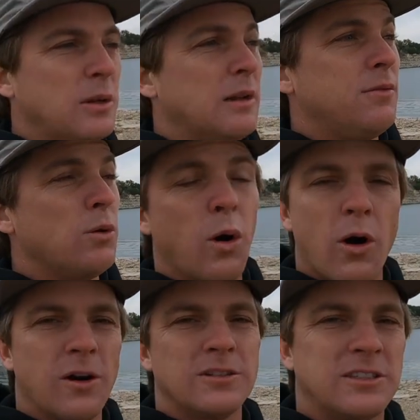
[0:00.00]
And if you
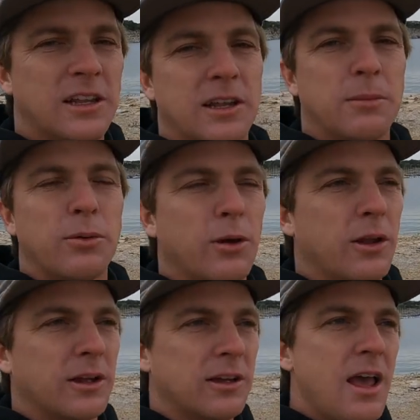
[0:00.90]
are selling
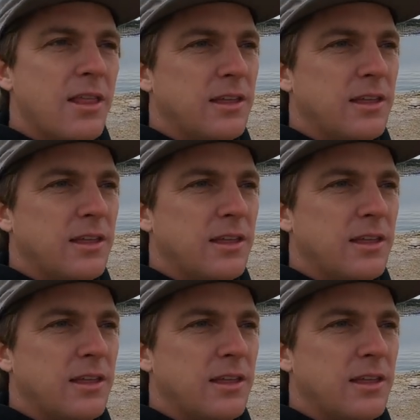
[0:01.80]
product,